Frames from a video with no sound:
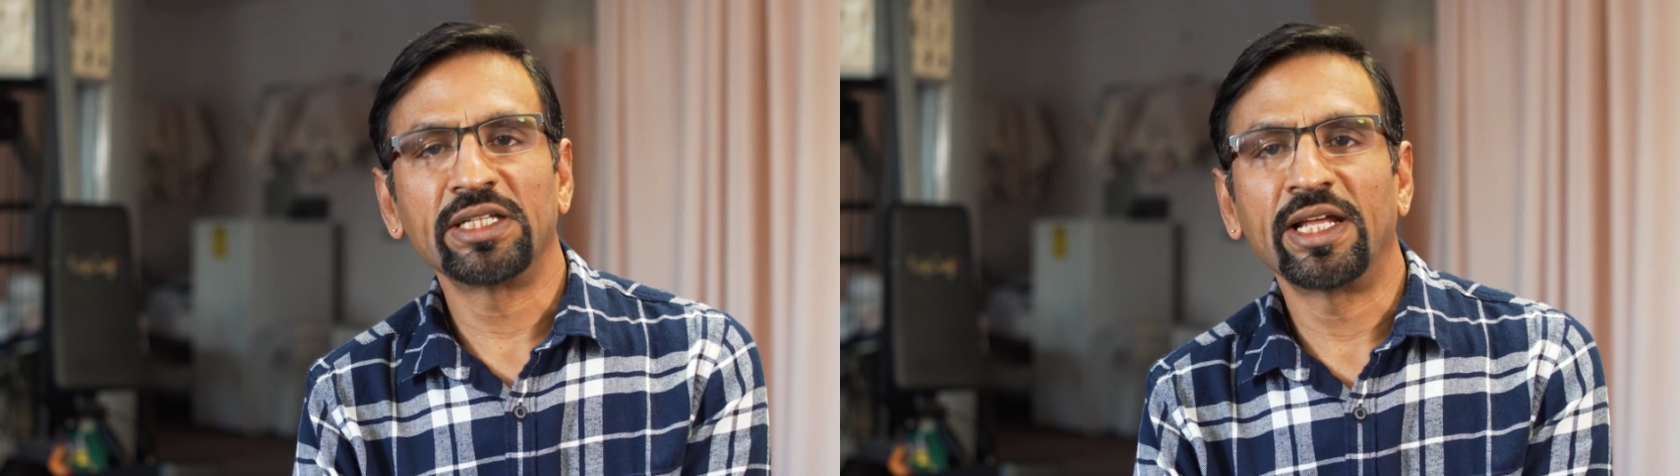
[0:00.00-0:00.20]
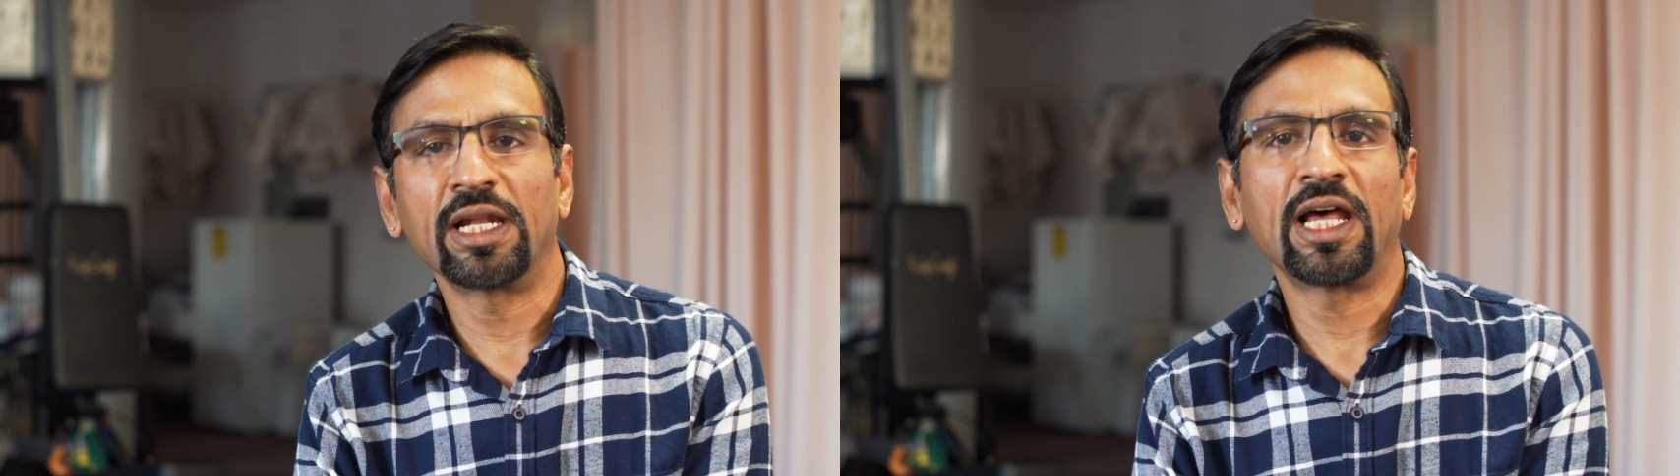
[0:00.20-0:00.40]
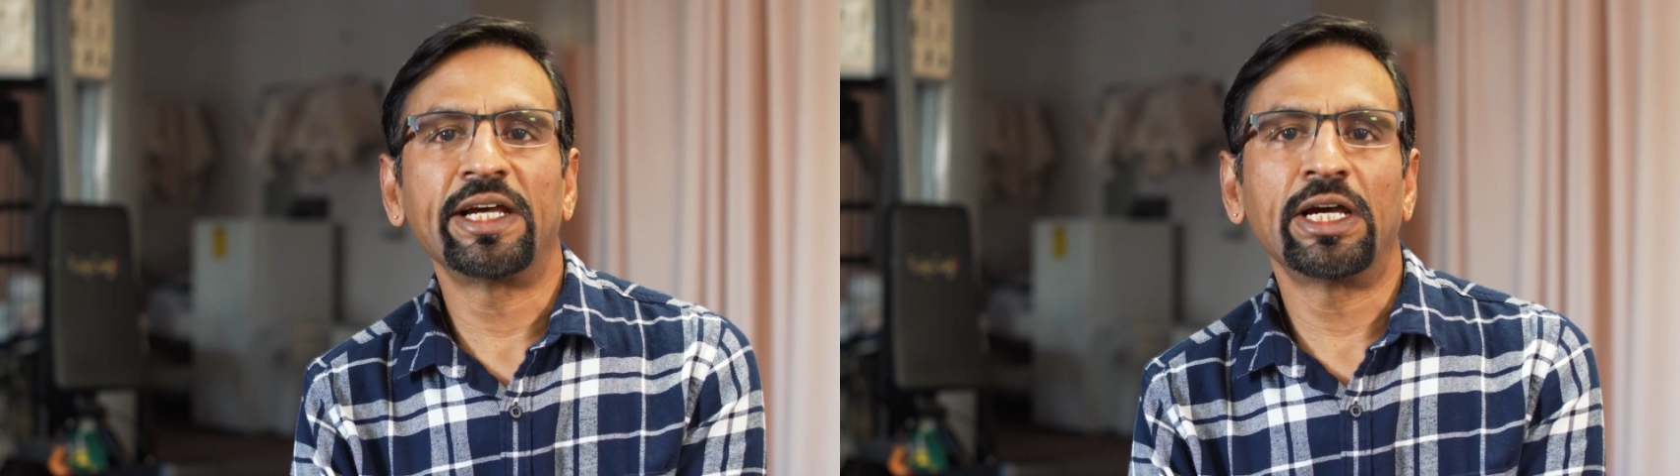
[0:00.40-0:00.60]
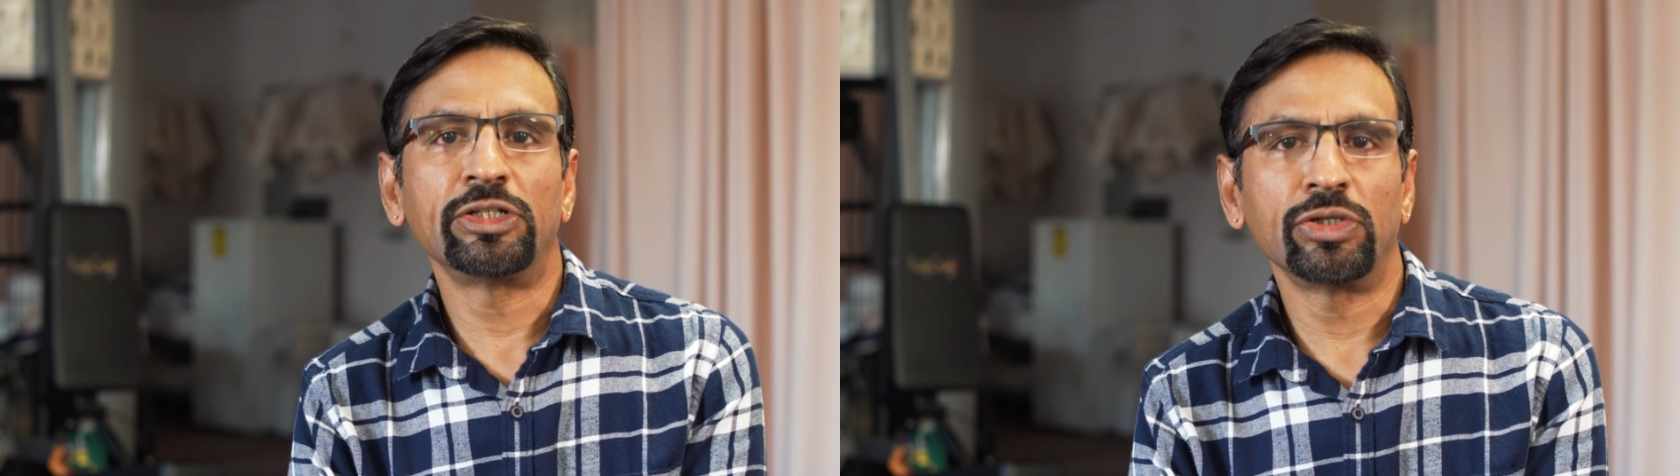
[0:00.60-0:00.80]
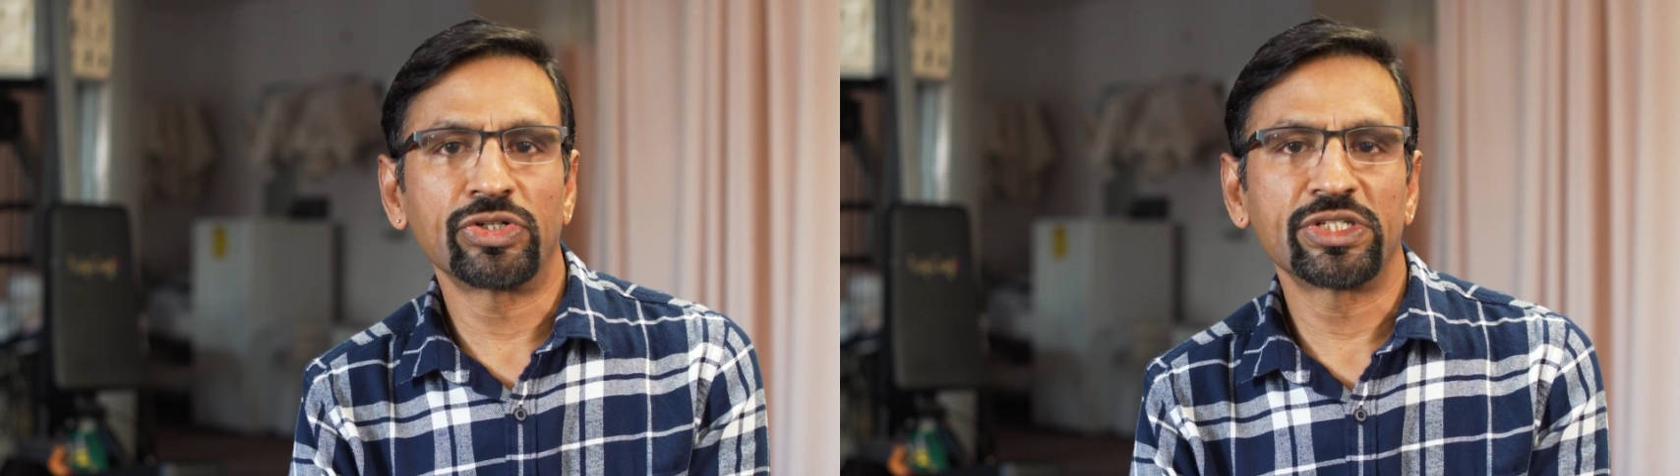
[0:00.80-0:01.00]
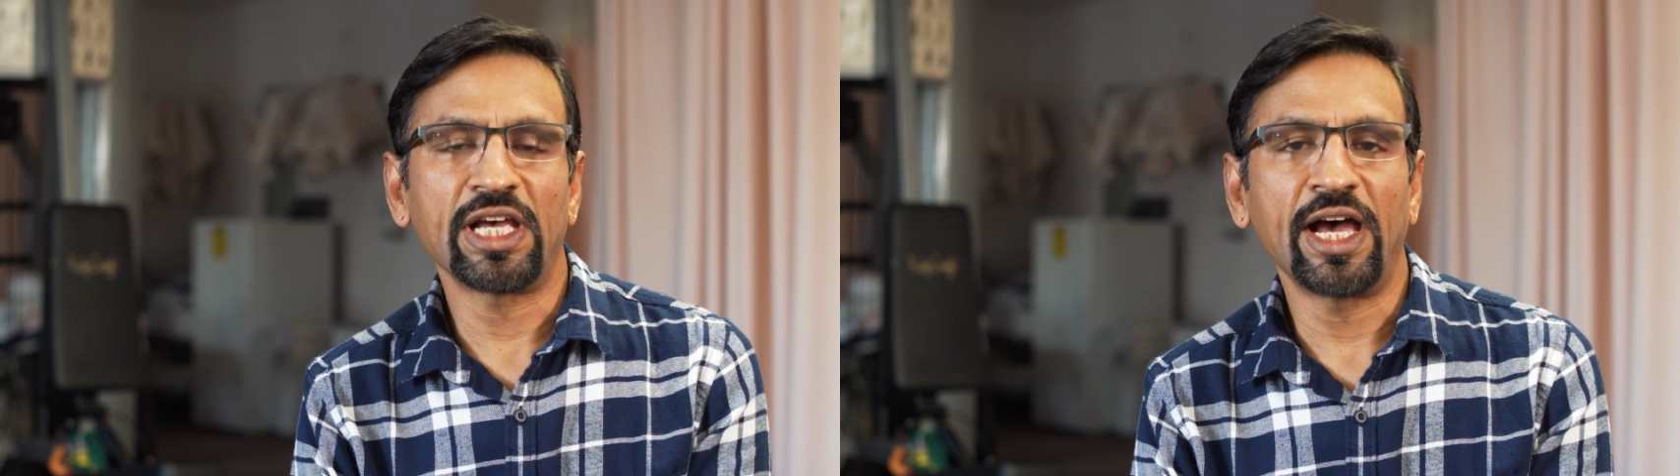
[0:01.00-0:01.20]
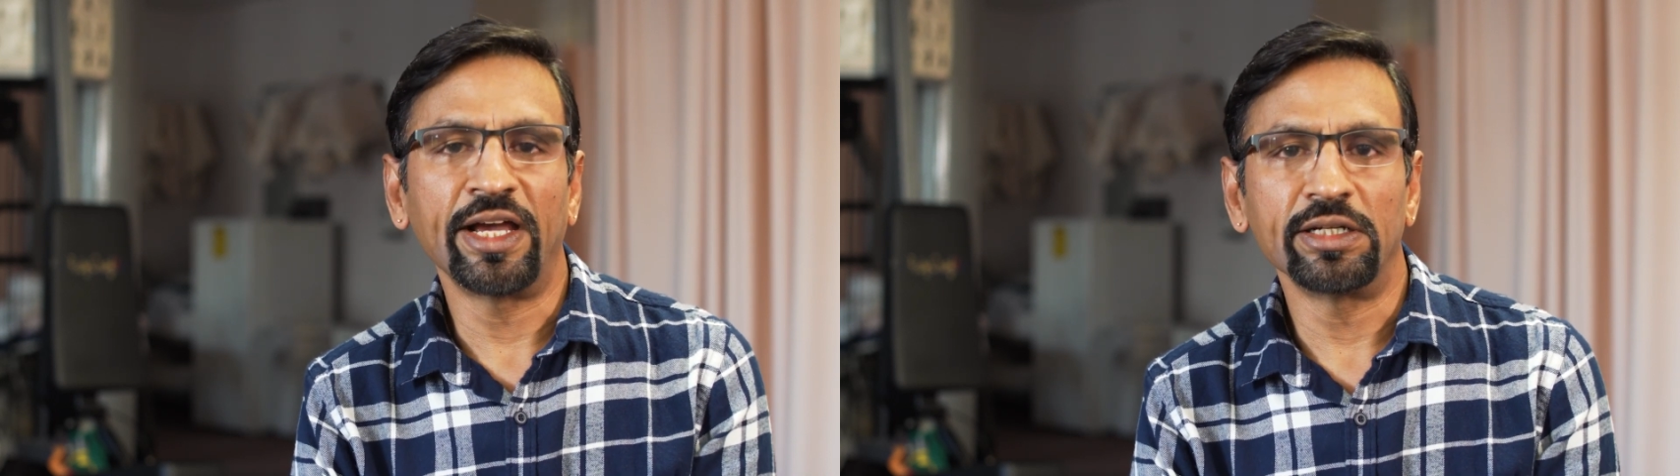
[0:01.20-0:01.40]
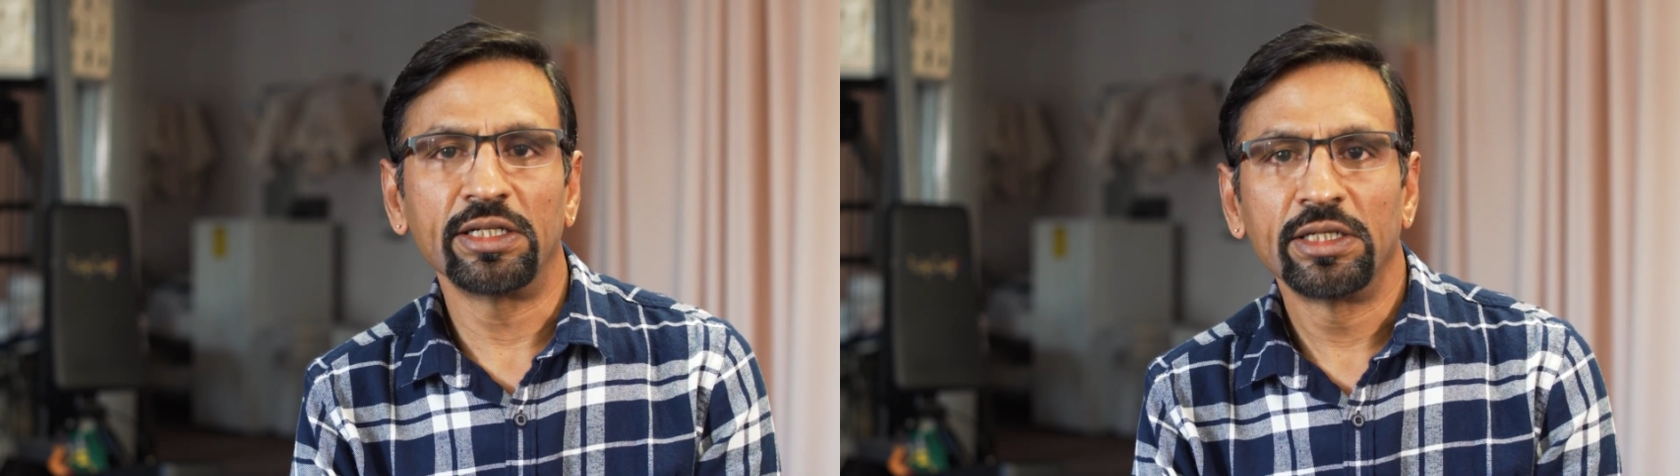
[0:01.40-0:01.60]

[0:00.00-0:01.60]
and lie on your side.